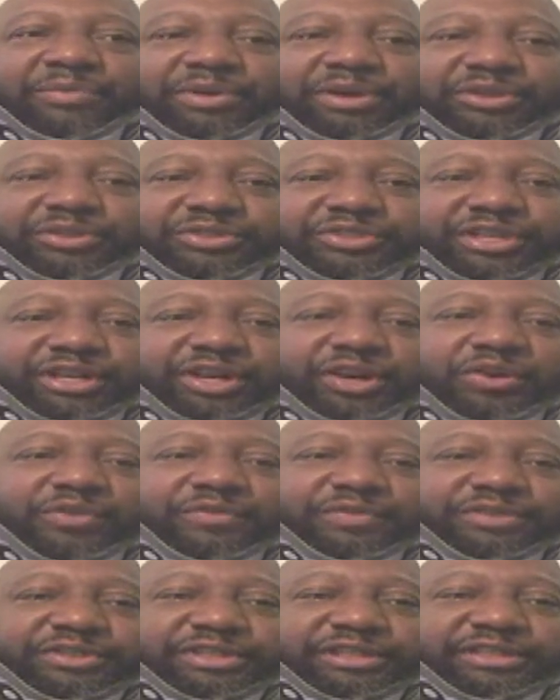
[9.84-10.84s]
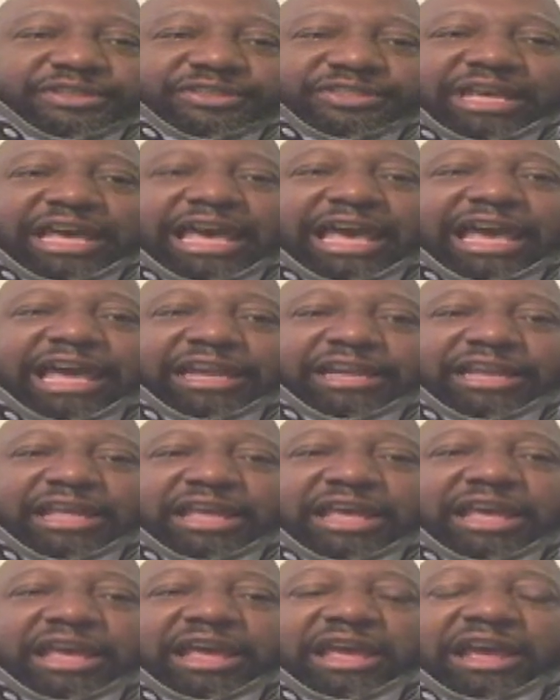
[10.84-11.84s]
wheelchair over to the side.
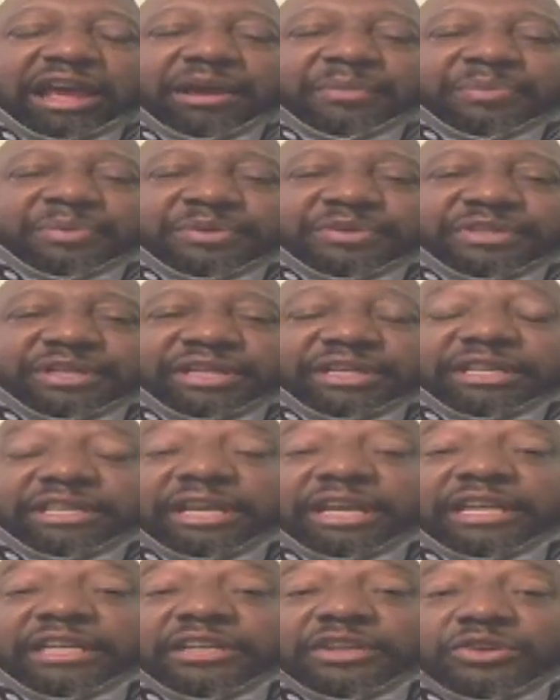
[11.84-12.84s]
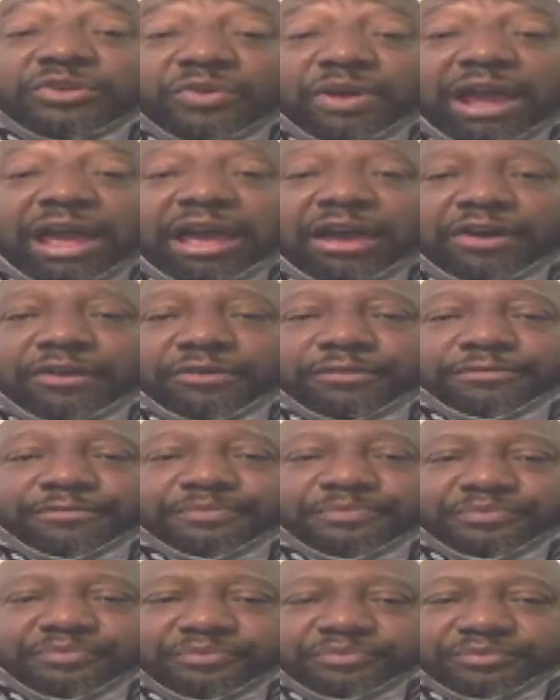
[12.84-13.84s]
I proceeded to hit the ground.
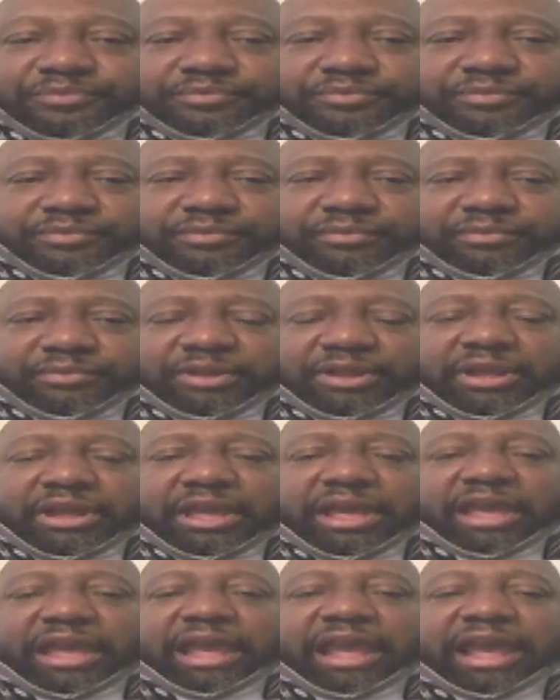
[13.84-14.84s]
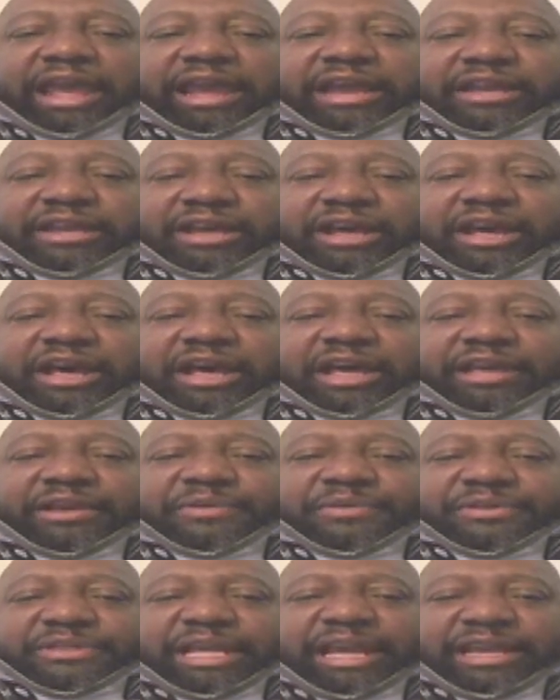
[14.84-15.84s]
And uh, he
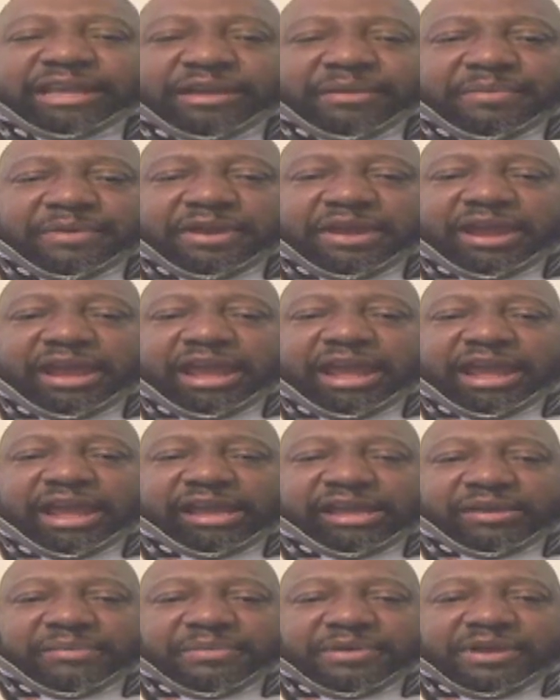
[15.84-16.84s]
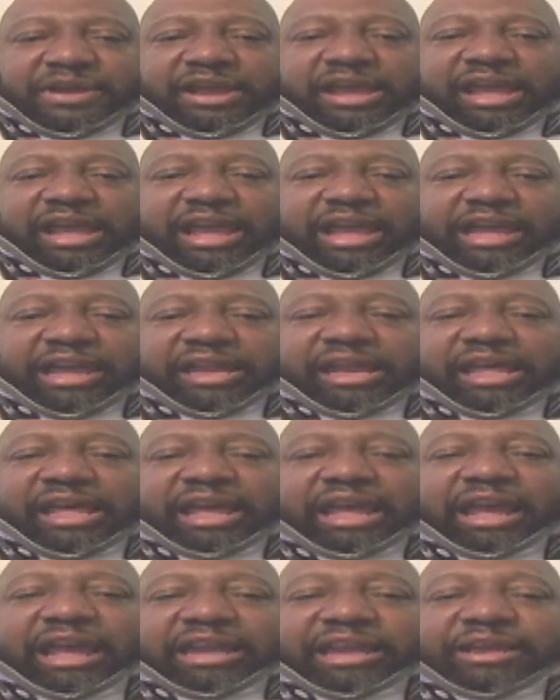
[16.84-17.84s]
was like, give me a hand, give me a hand.
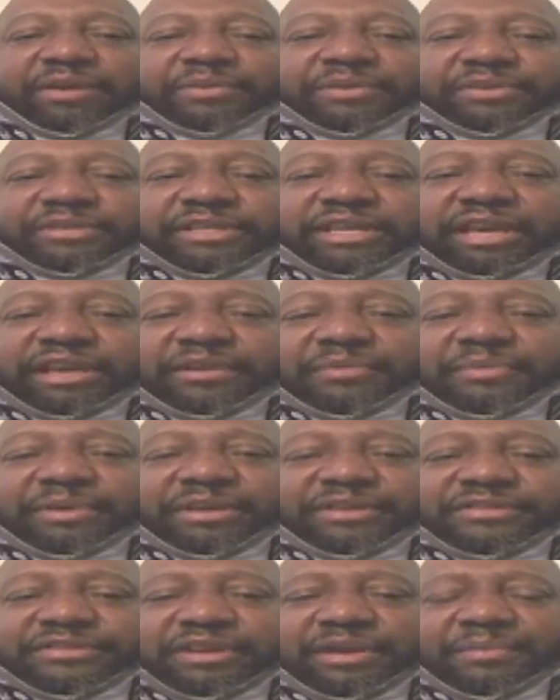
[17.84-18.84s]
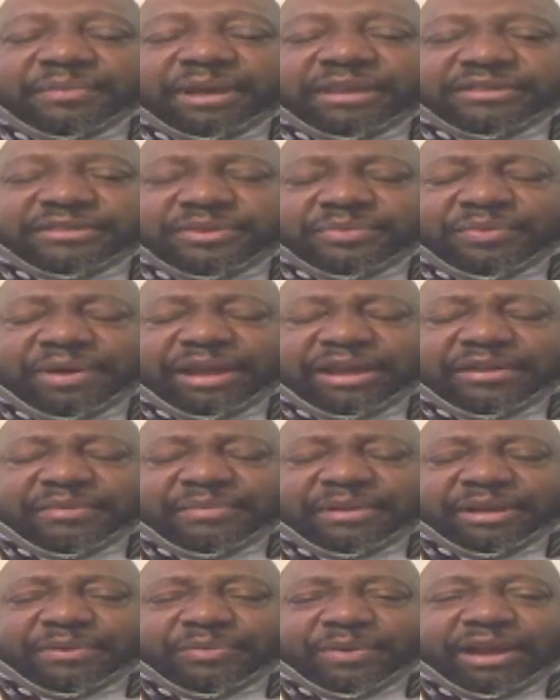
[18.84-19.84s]
And he was kicking me and stomping me. I said, wait a
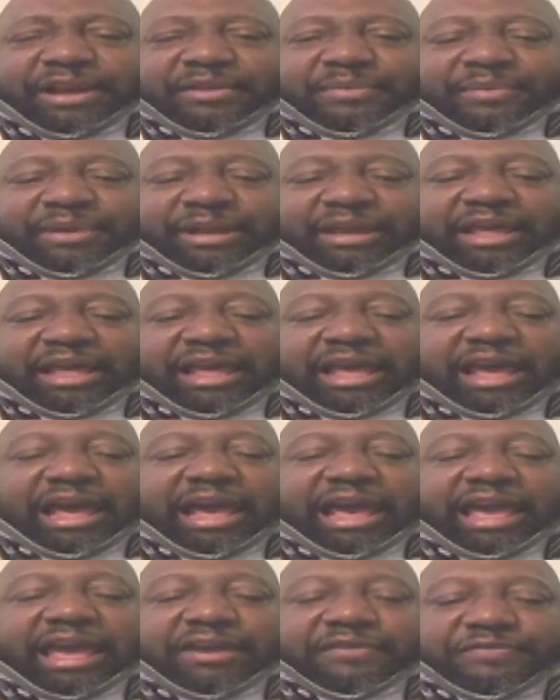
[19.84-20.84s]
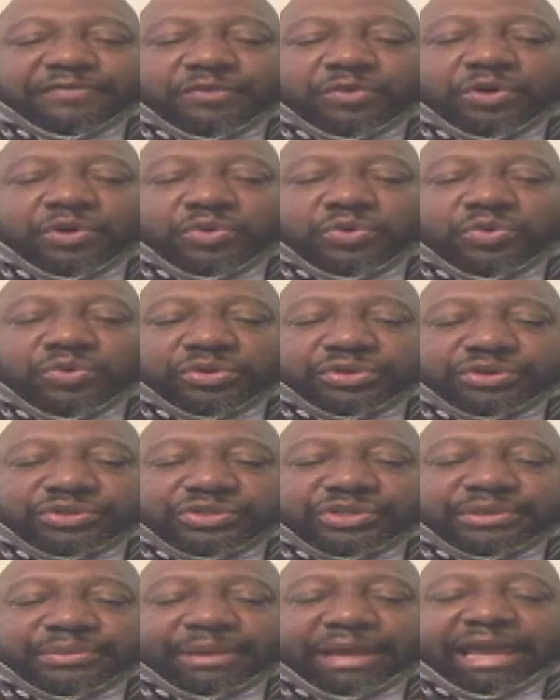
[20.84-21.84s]
minute, wait a minute. I had four
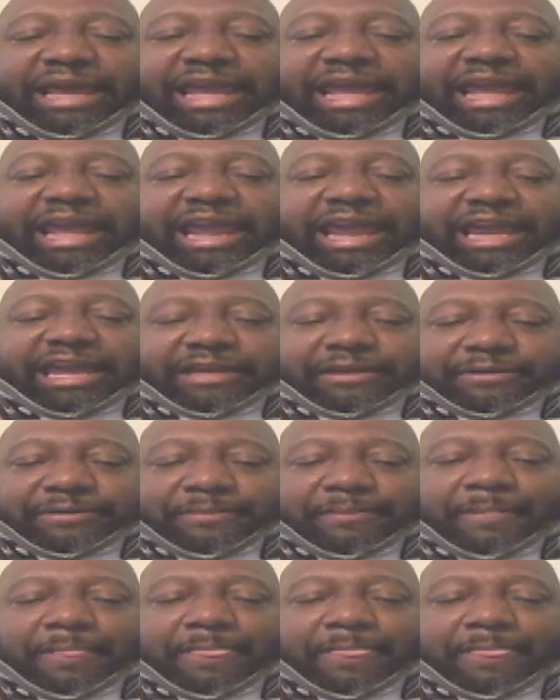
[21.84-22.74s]
quarters in my hand.